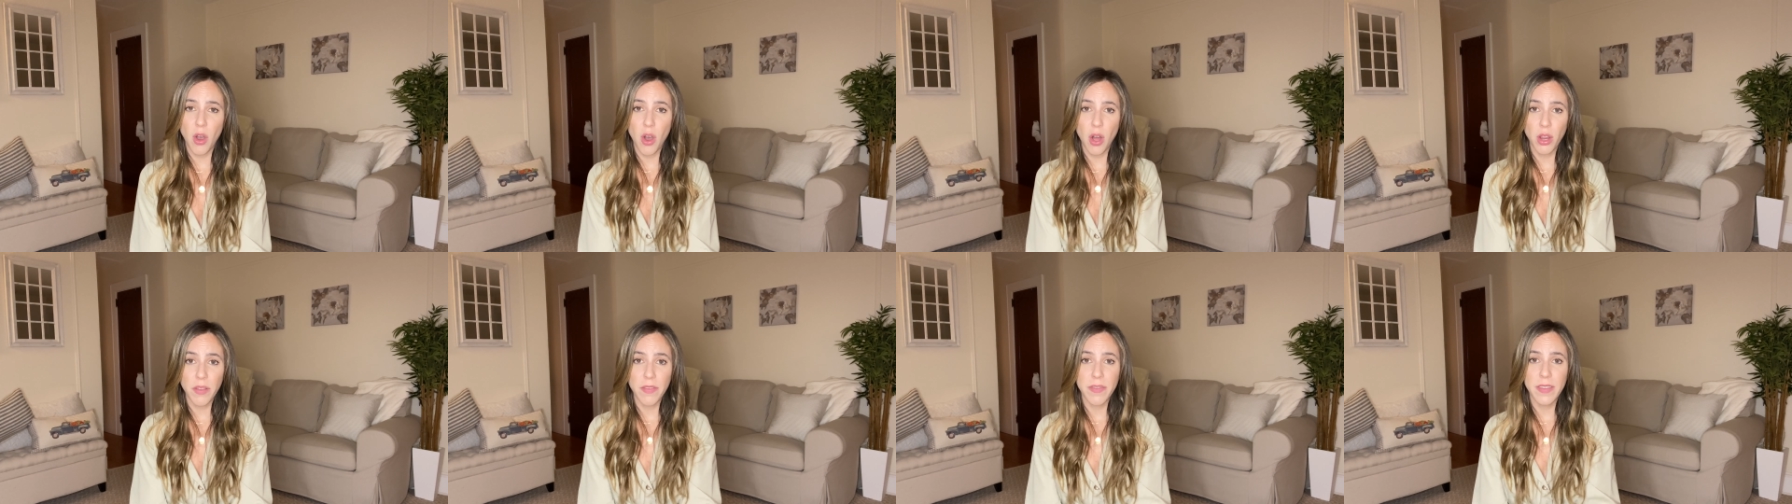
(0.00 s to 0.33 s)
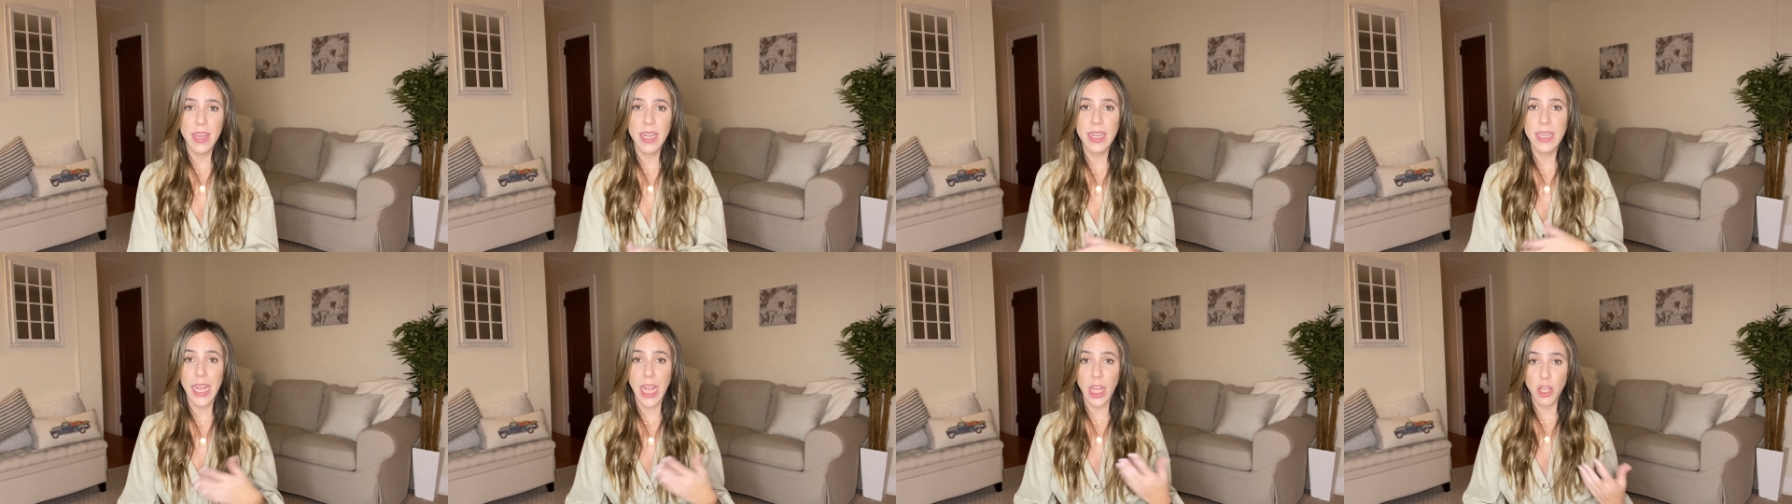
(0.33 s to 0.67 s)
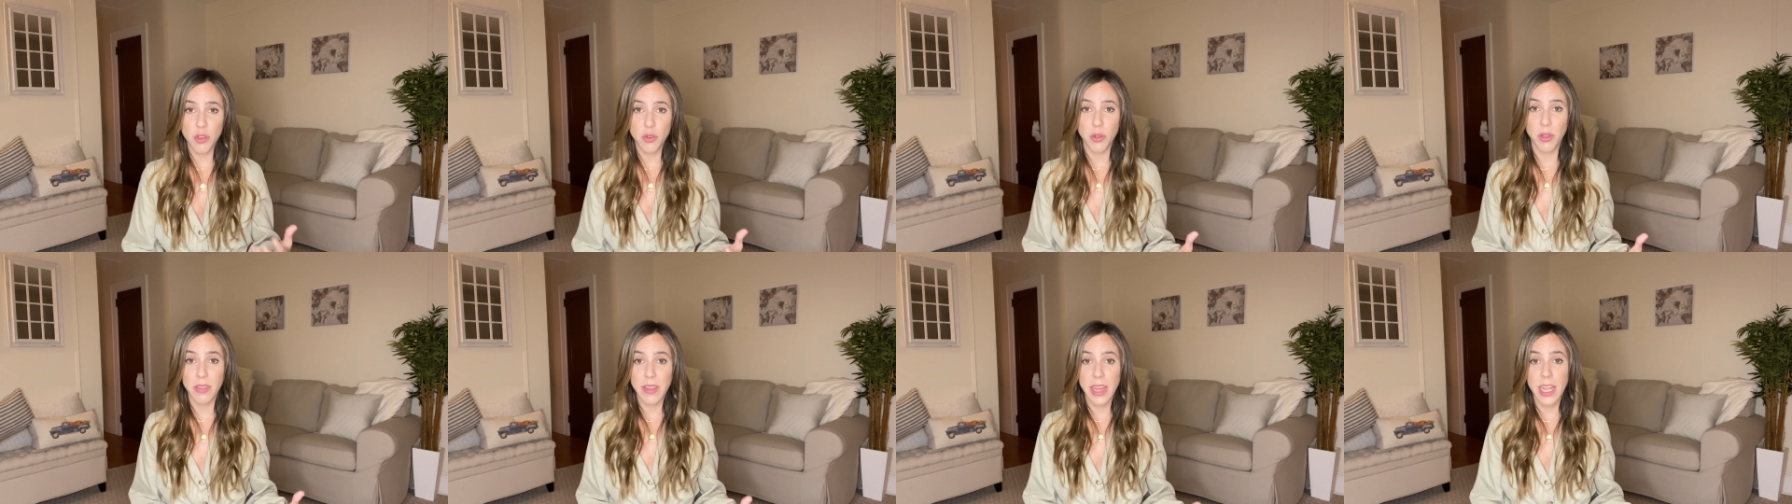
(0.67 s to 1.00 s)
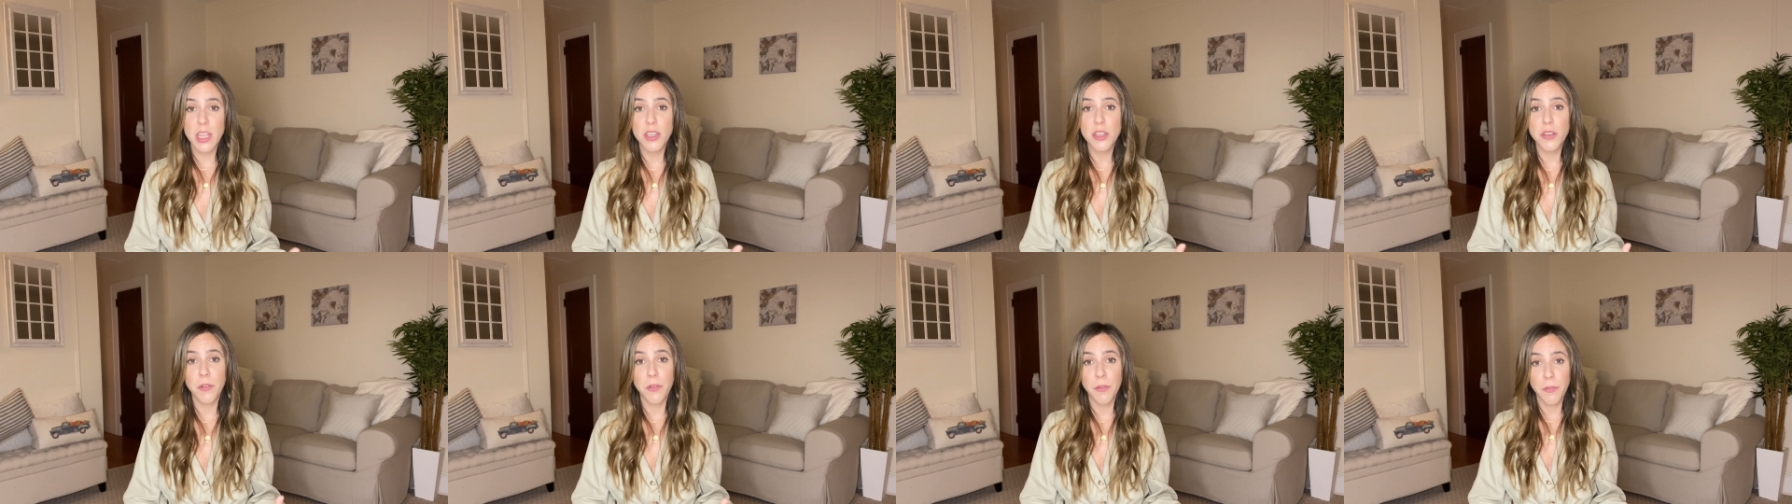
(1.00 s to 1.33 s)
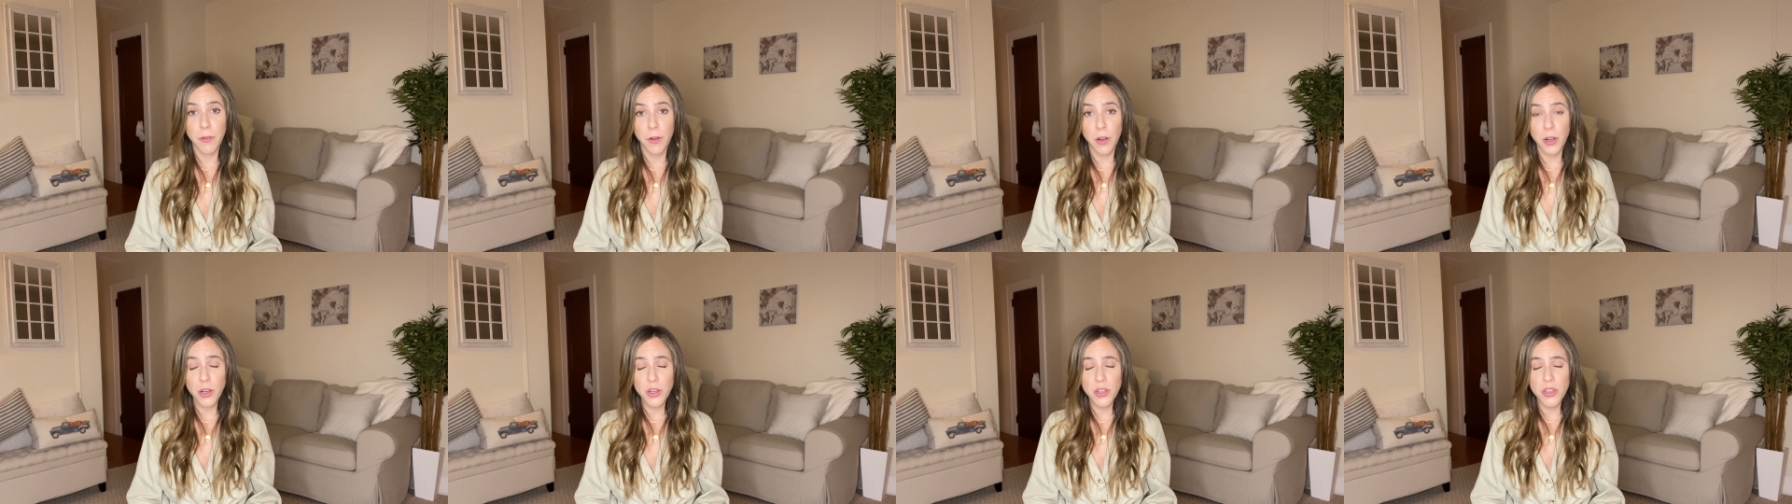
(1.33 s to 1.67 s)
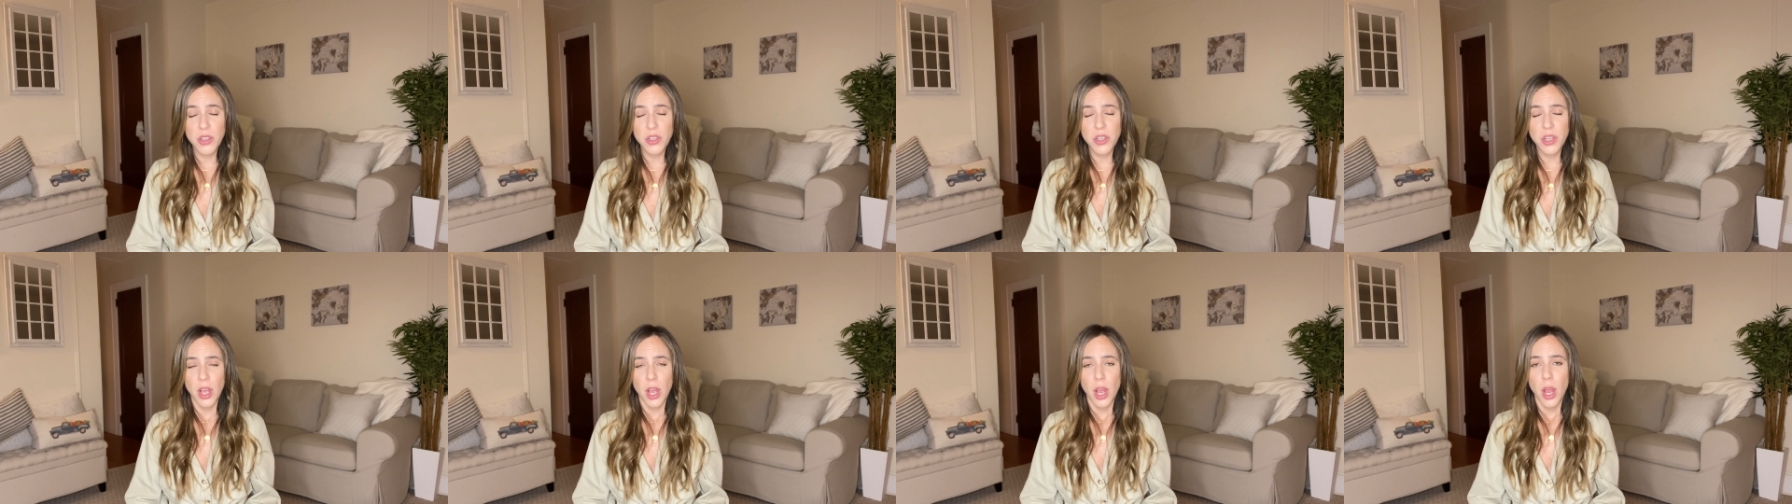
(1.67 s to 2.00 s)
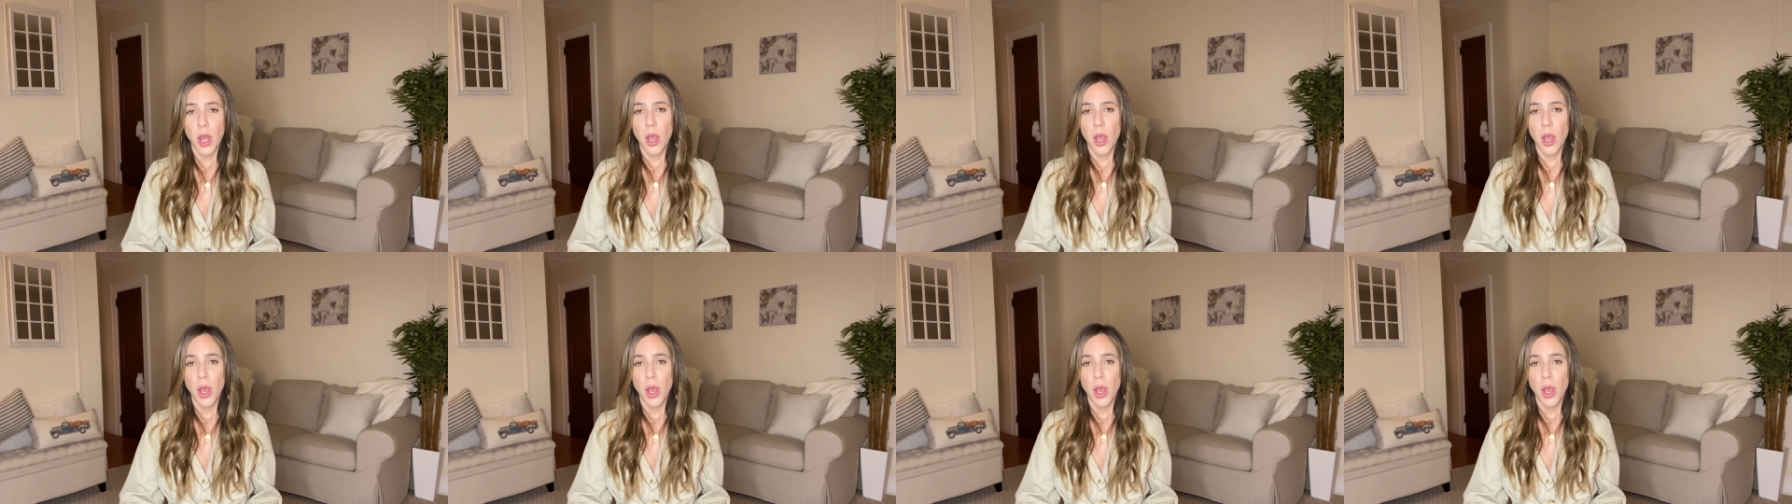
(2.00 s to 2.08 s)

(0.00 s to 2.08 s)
all of the natural things first